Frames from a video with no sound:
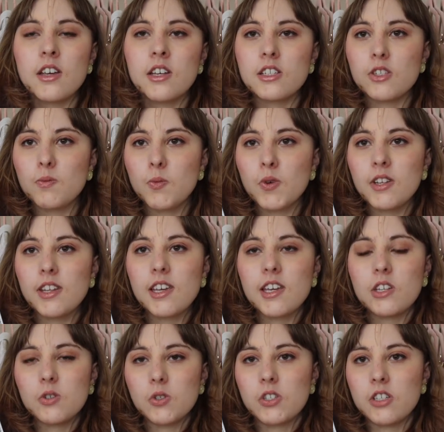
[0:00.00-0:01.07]
some really
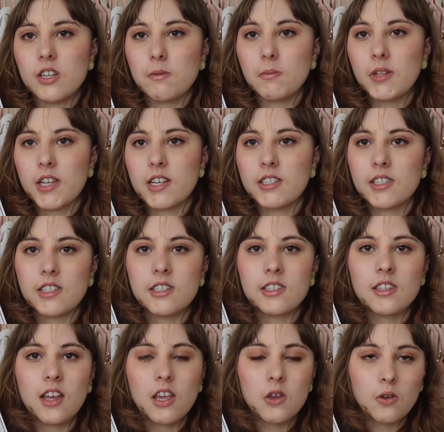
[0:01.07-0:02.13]
interesting places
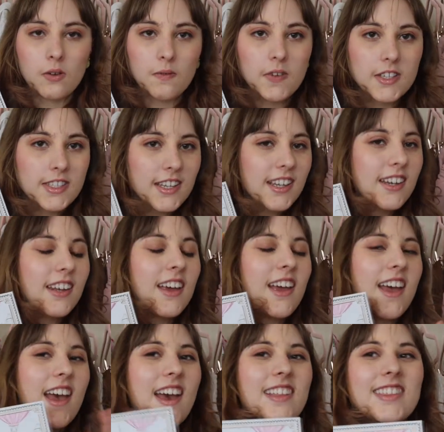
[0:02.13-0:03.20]
that you can visit
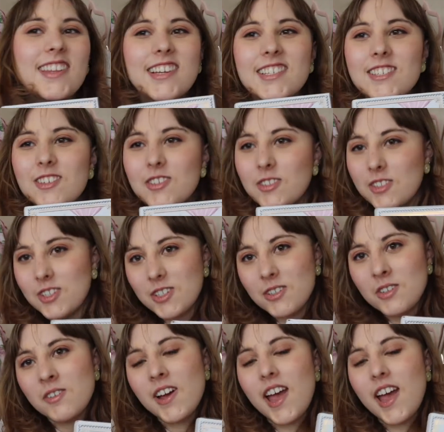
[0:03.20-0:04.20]
and things you can do.